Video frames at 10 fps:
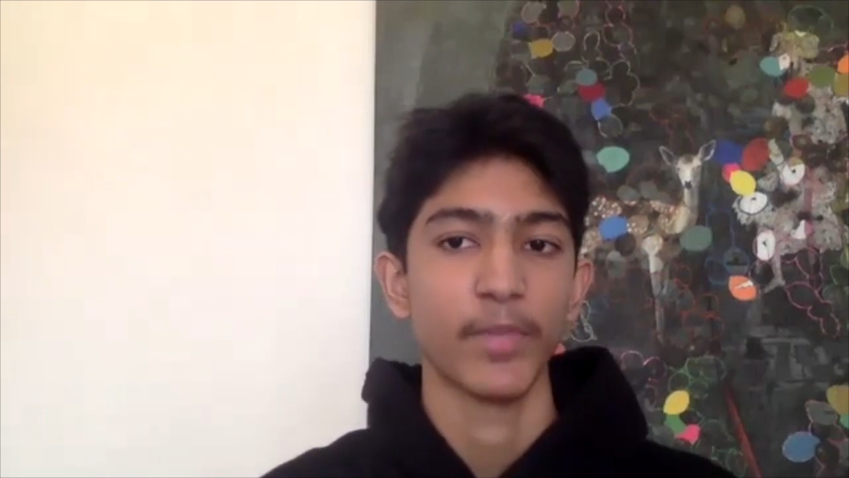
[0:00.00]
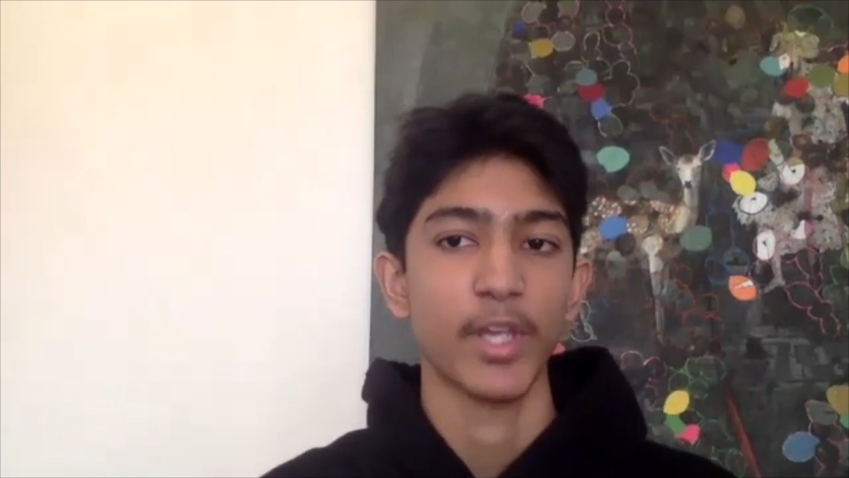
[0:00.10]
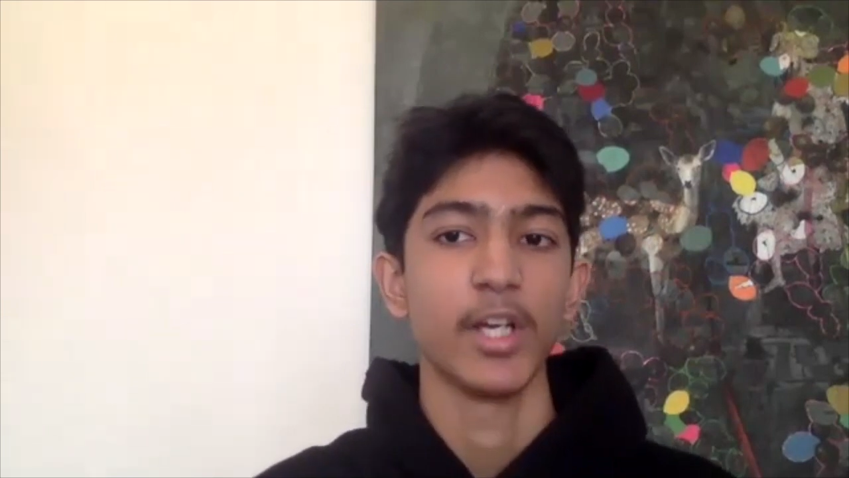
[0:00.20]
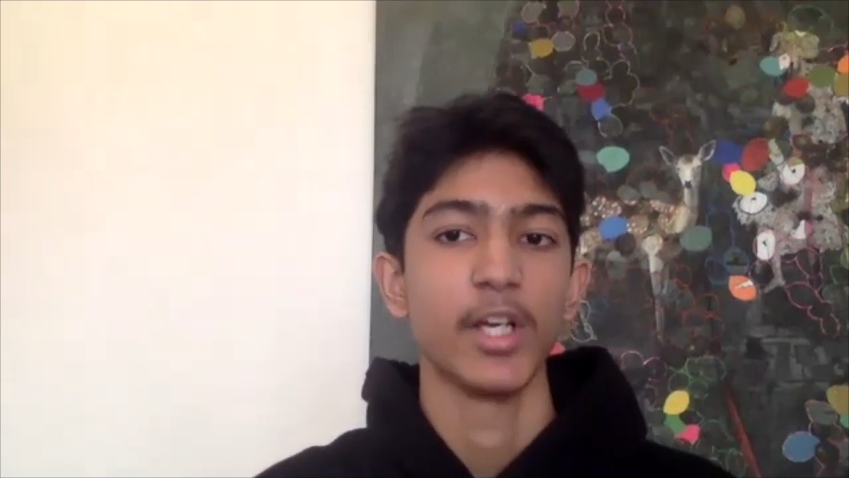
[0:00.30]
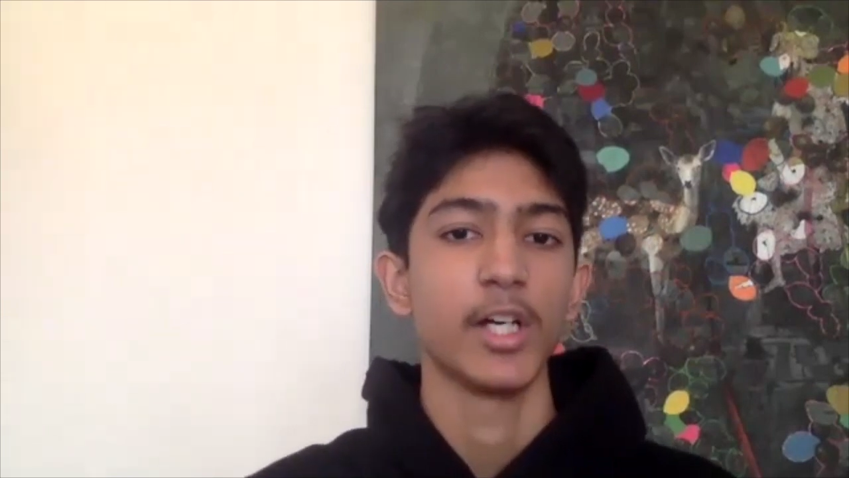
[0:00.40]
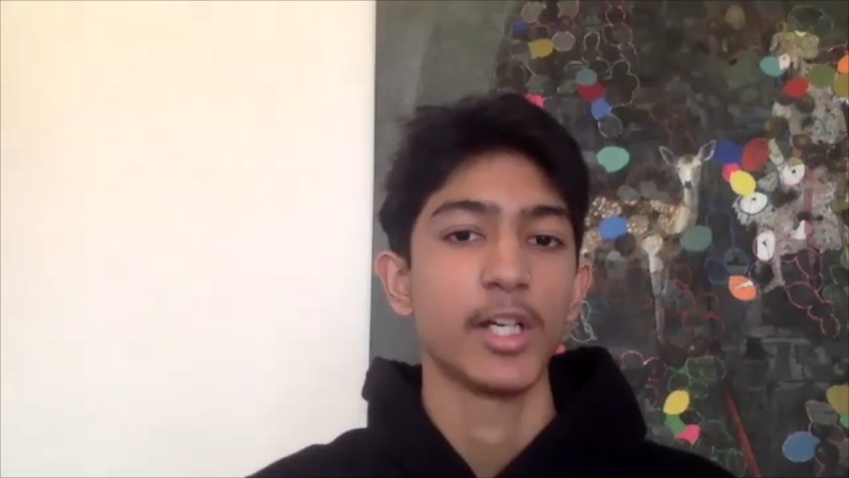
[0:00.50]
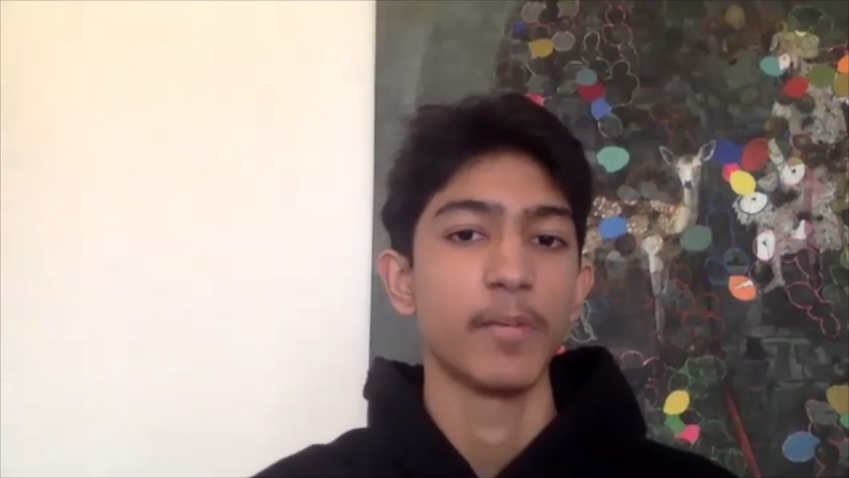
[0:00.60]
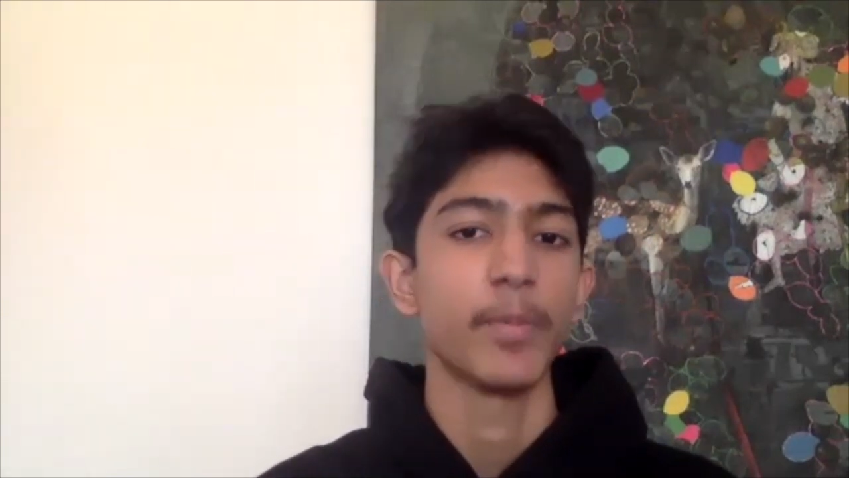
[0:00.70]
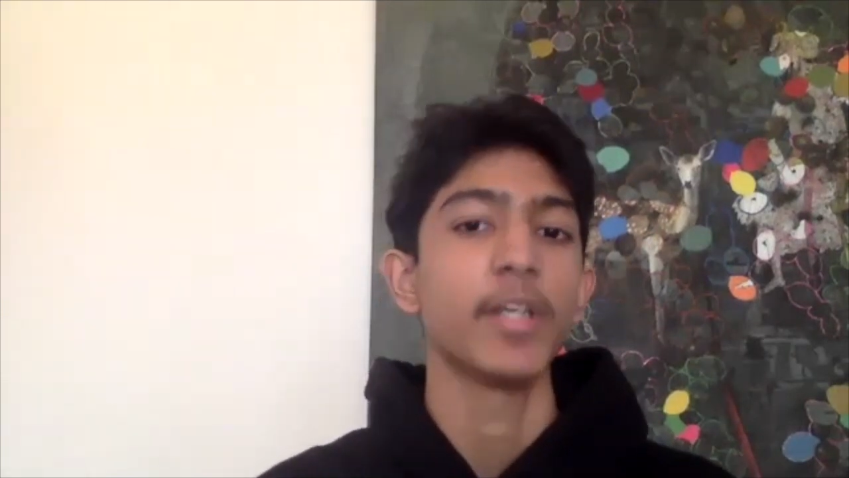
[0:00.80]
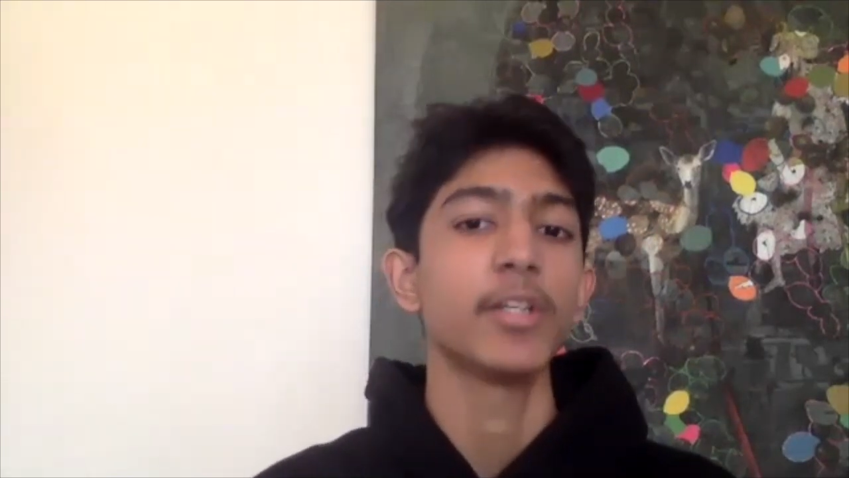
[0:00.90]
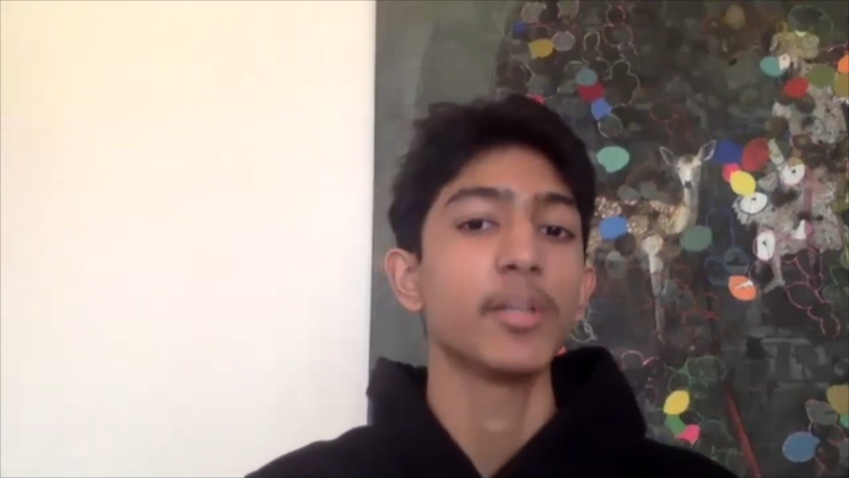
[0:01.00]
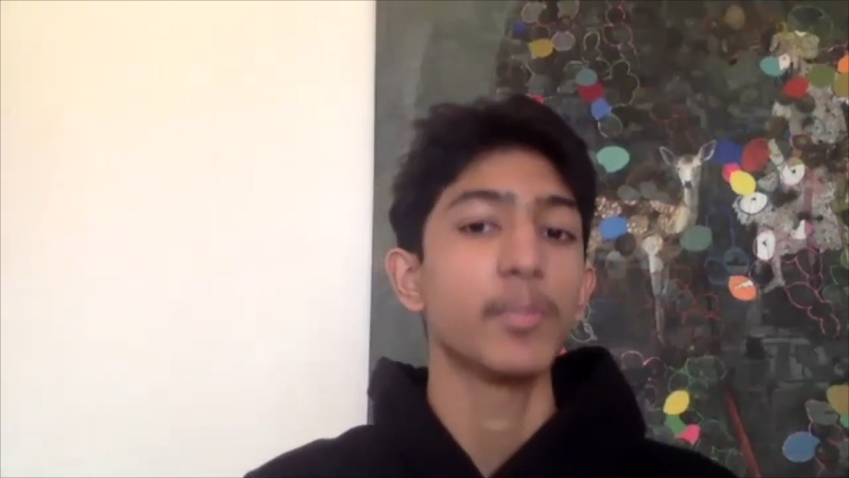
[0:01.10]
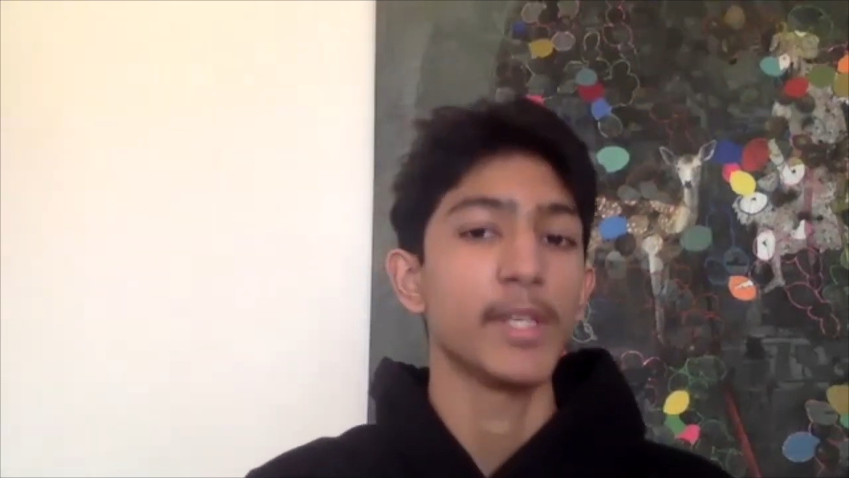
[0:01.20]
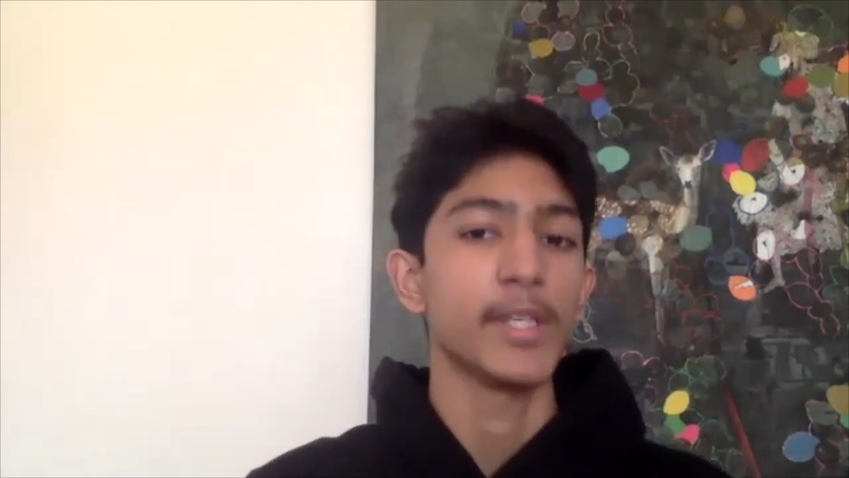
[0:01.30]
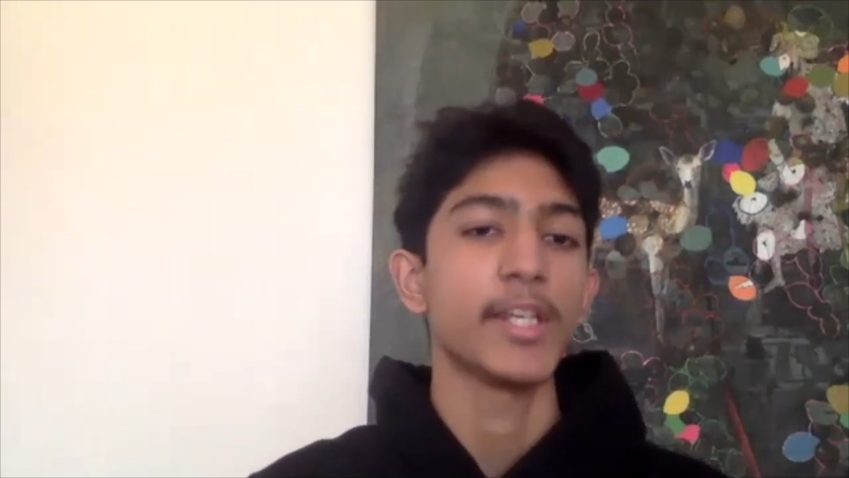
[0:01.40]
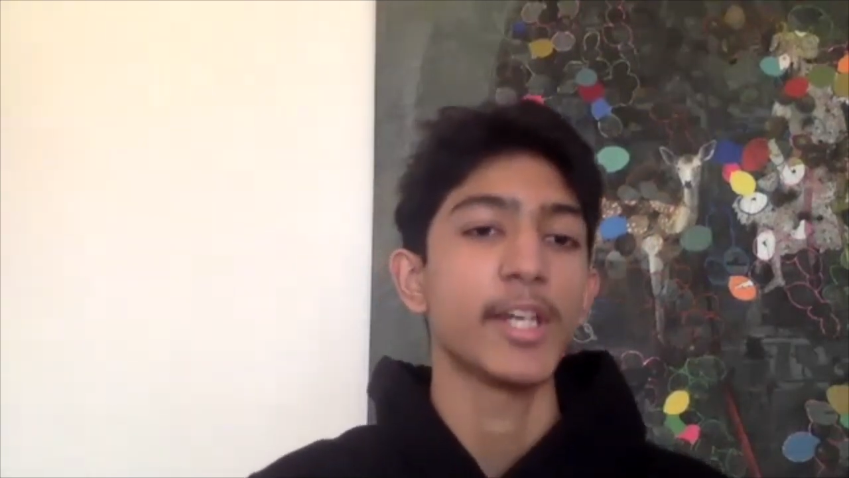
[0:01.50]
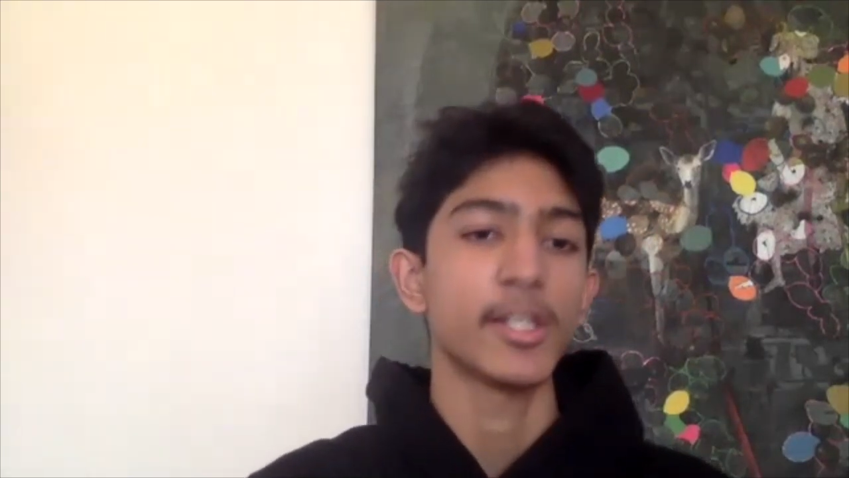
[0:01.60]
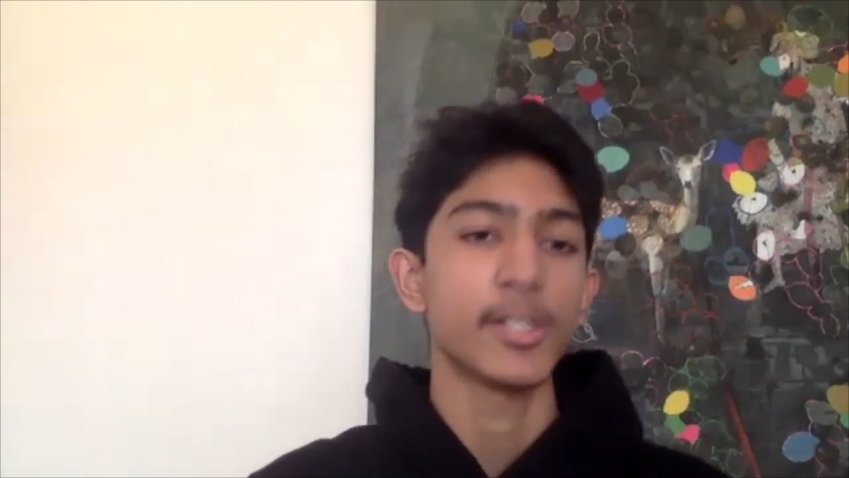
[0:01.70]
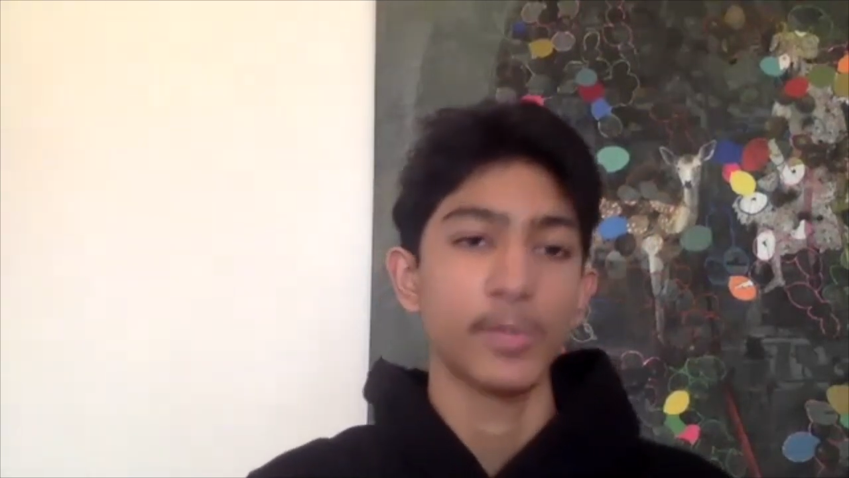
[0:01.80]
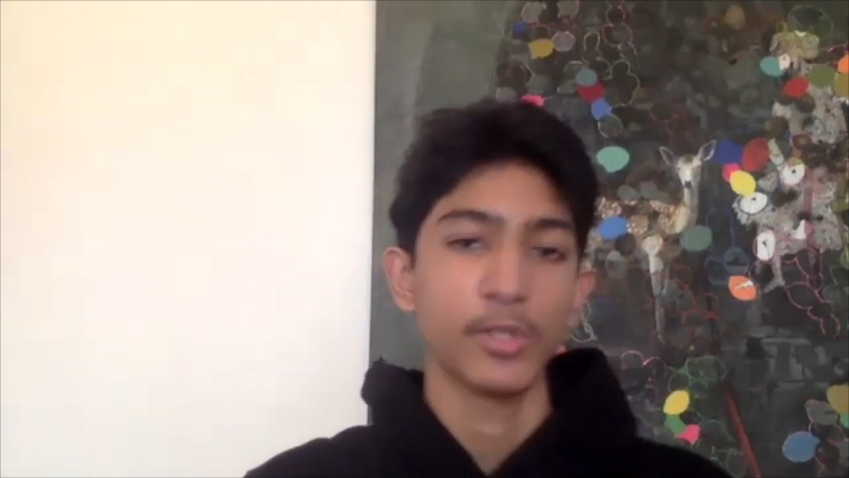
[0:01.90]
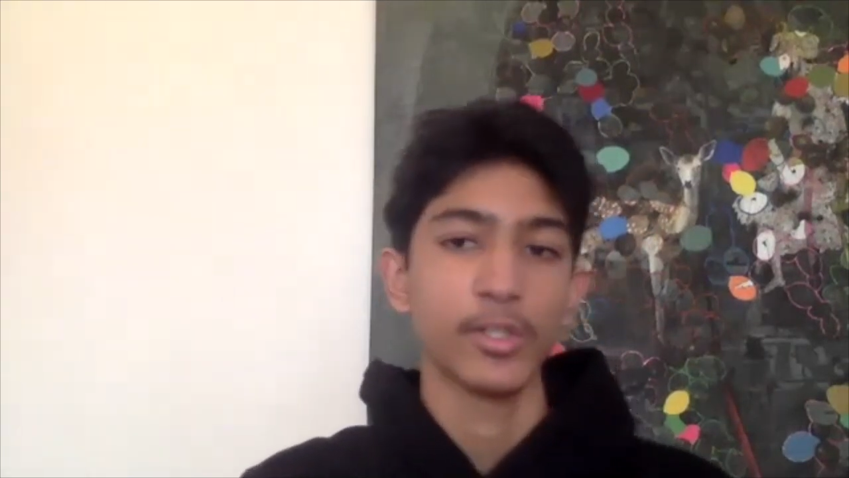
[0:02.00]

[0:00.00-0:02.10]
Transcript: Are compared to the PCRs, which